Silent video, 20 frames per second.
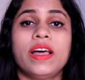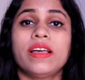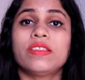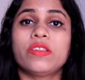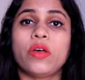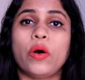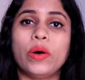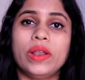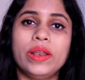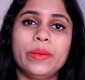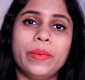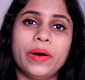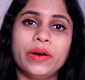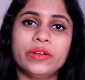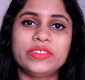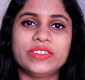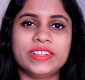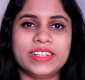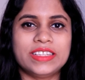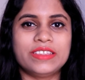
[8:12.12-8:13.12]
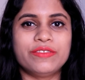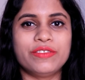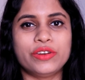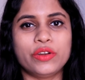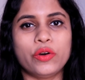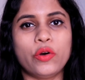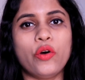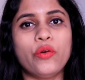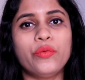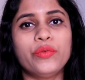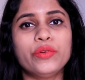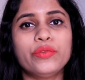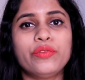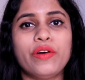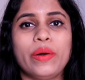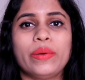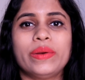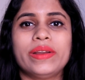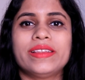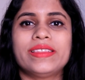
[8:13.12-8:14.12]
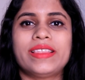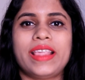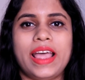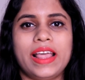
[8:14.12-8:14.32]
that's all about today's video. Hope you found it